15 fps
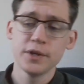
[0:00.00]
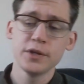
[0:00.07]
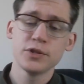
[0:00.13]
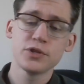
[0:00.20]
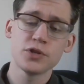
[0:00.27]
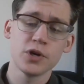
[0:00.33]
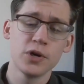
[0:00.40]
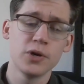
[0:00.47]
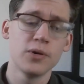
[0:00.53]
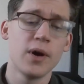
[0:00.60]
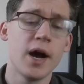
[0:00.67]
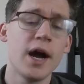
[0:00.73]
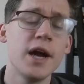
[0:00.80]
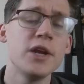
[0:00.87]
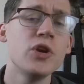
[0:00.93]
So
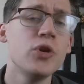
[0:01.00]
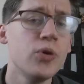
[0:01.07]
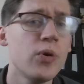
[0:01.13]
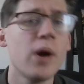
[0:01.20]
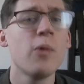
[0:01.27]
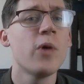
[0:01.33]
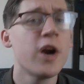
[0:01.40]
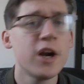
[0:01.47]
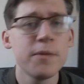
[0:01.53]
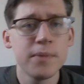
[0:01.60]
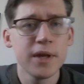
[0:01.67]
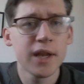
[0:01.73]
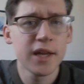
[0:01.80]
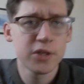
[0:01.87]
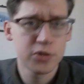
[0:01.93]
I knew I wanted to be
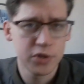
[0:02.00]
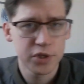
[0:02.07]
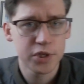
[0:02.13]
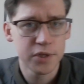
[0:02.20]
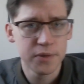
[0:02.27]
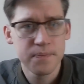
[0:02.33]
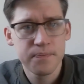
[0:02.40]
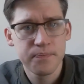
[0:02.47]
an electrician